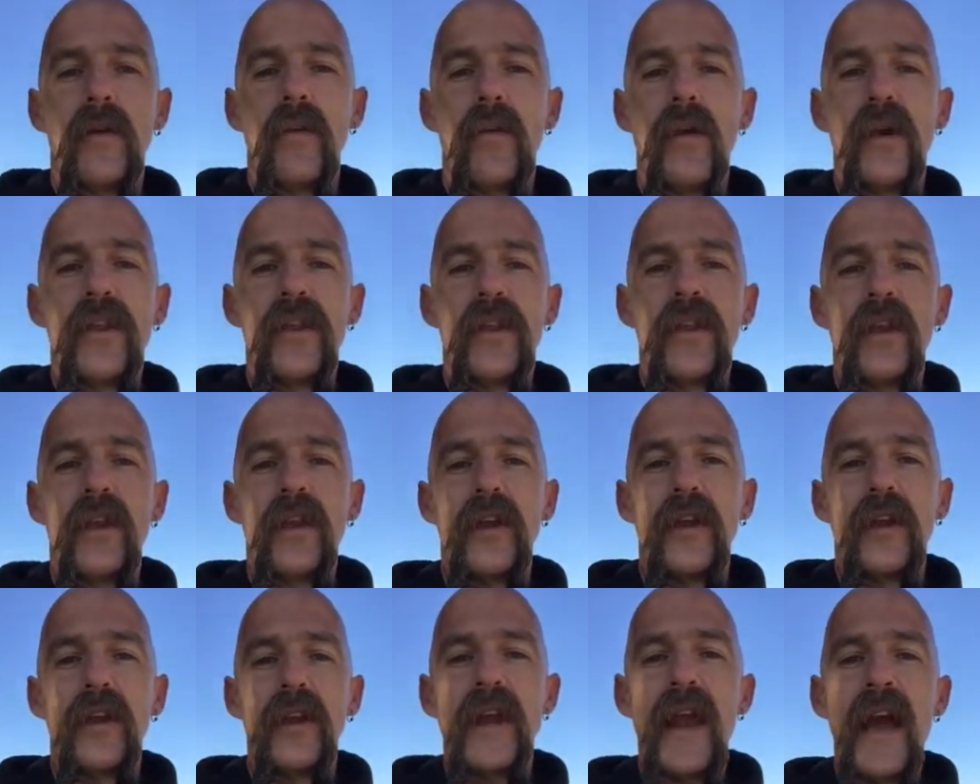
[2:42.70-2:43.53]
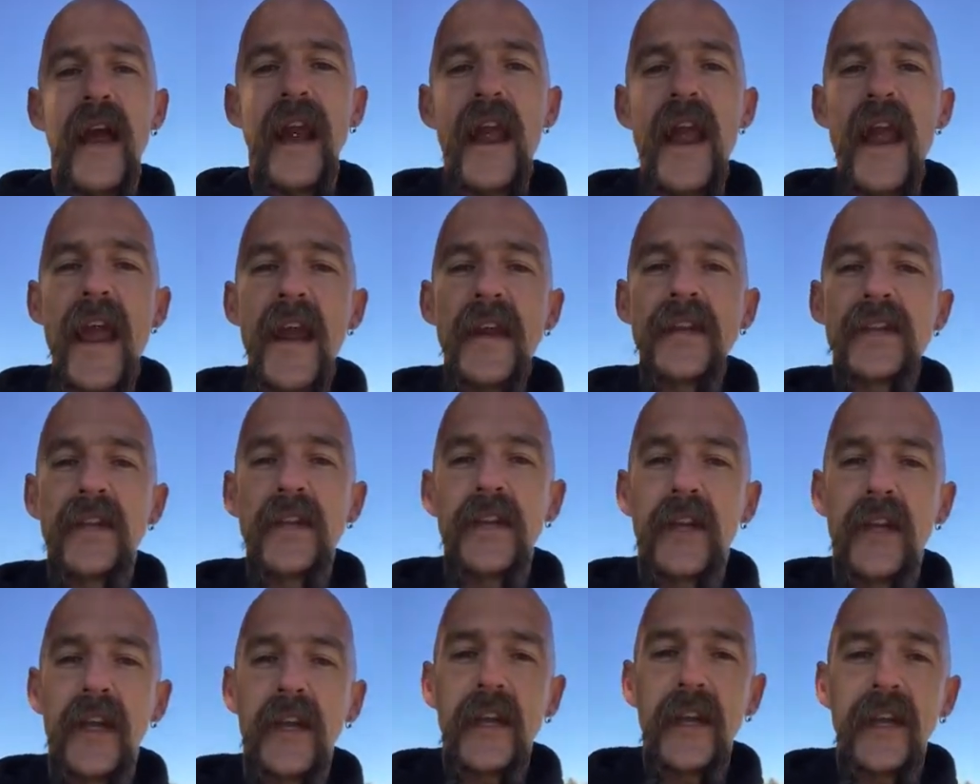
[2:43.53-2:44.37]
with not
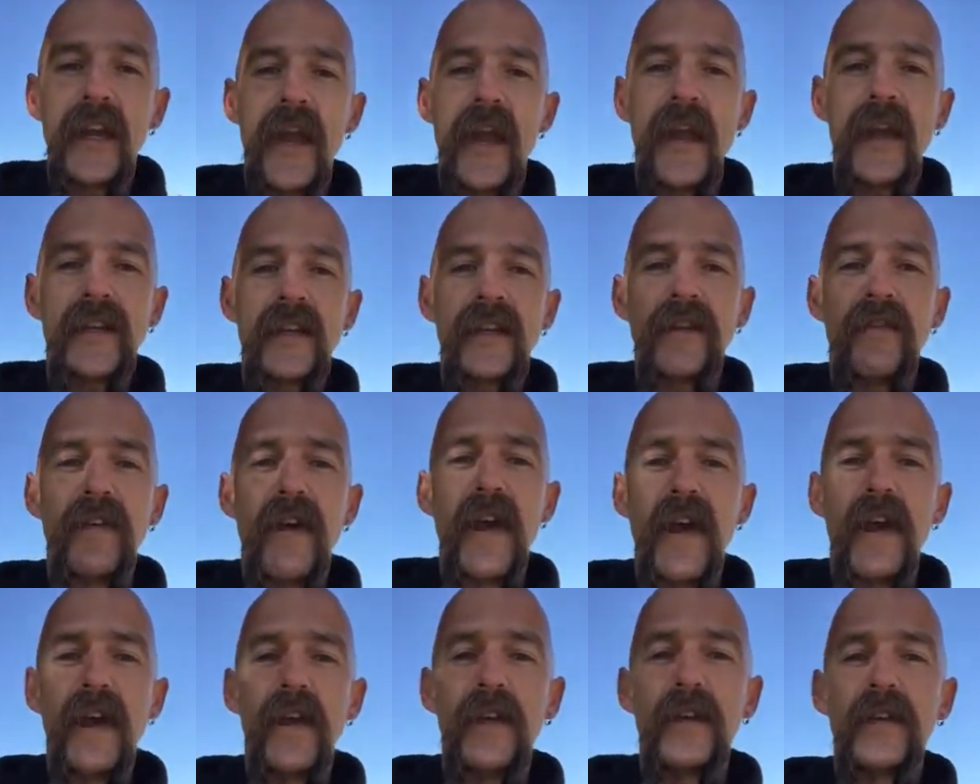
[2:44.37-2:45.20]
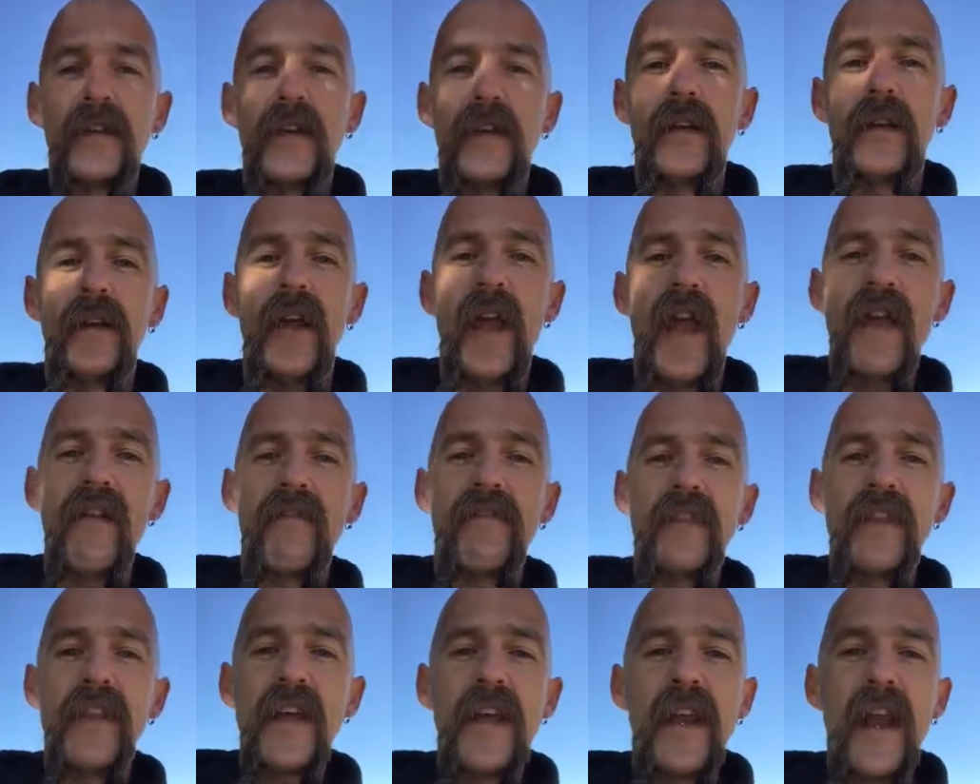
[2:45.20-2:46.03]
acting like an active addict,
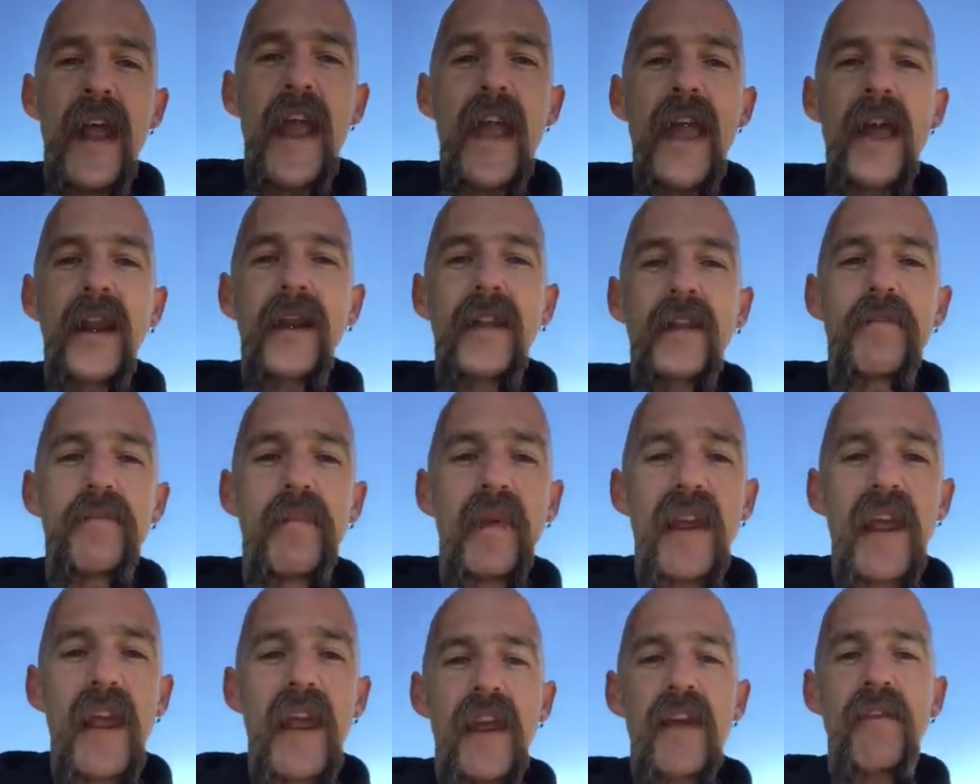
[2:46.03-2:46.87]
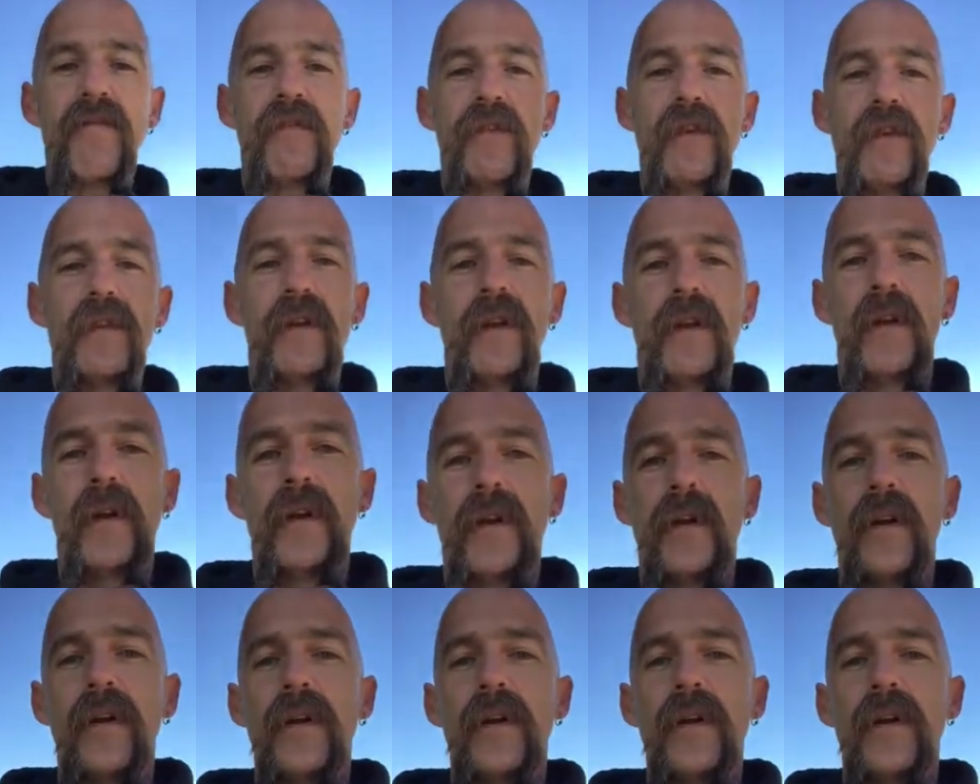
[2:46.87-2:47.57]
having that addict behavior.